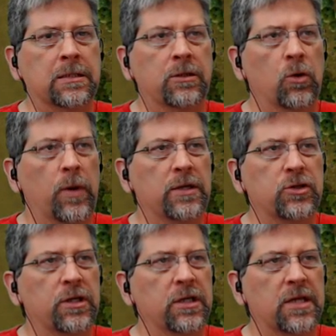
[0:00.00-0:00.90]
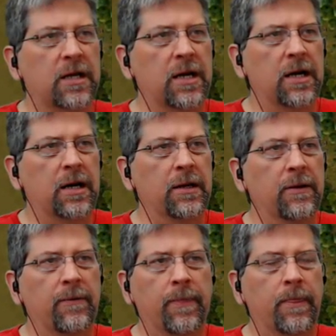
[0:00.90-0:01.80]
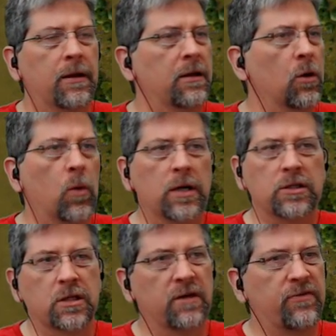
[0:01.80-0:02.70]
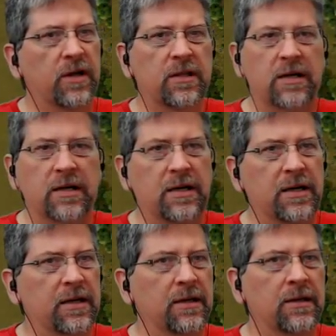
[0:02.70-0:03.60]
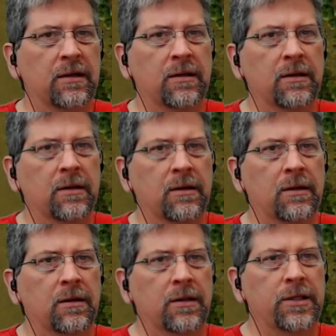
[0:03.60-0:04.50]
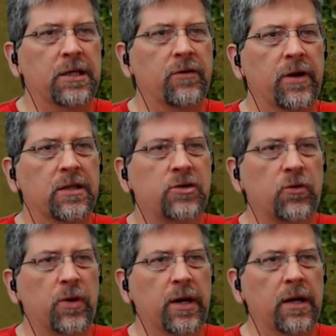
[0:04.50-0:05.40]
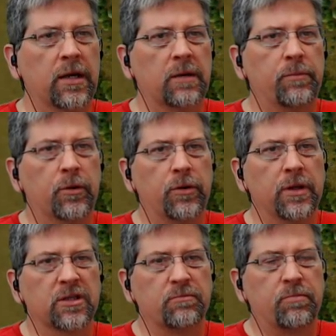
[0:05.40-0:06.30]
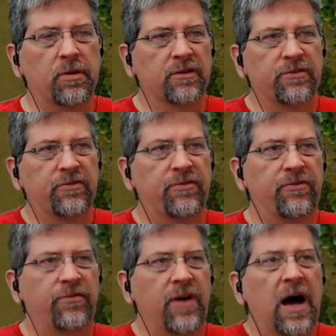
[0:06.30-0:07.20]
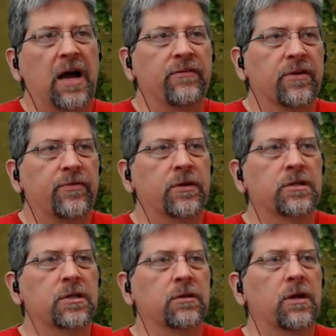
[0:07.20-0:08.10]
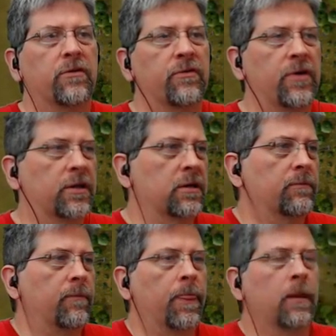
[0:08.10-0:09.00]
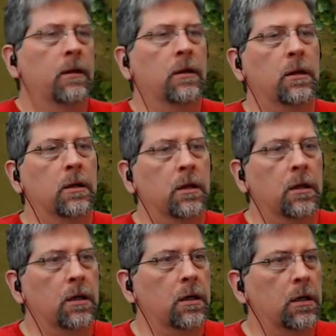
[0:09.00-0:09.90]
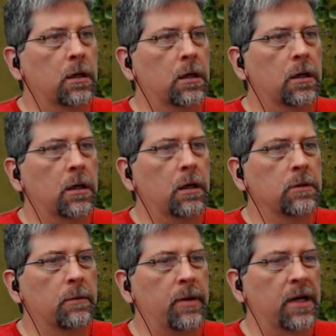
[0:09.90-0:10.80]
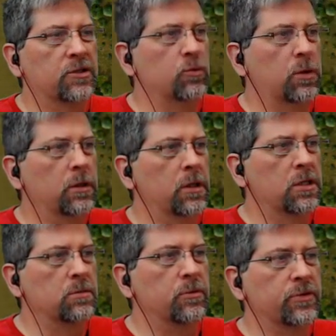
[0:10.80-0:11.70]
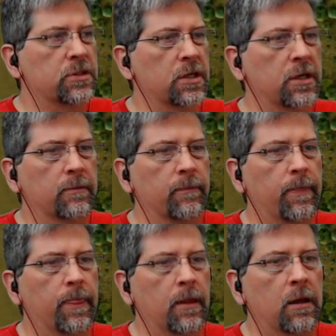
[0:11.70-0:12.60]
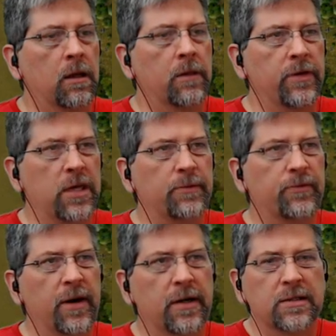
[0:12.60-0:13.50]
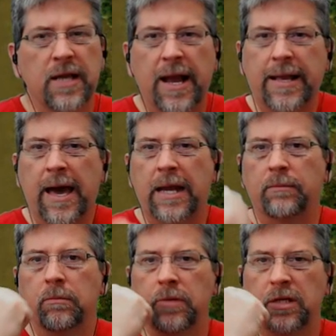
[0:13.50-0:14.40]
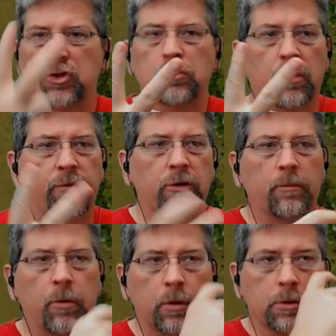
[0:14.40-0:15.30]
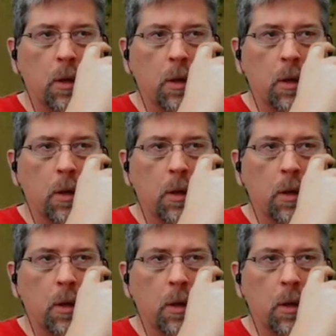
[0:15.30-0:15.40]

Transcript: No way he's gonna hit that guy. No way he's gonna affect that guy. Degrading terrain. I got a building. It's a +5 difference. He'll never affect him. I'm gonna pass one in case he moves a tank. If he keeps firing that tank at him, that's 2 more victory points.